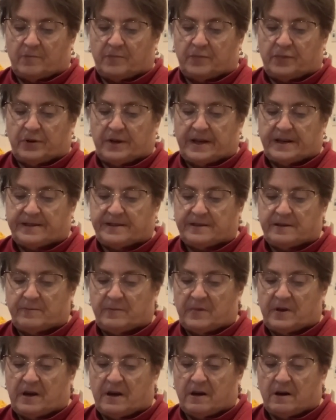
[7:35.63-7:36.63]
Place them
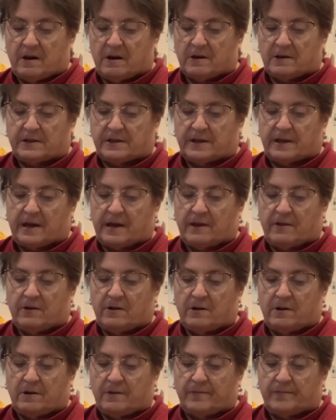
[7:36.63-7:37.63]
there
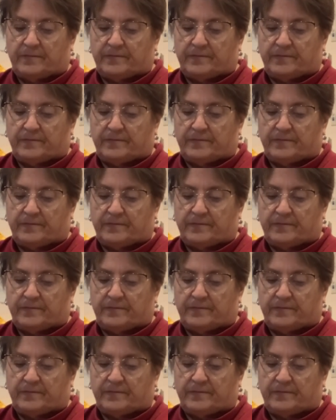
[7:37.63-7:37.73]
together,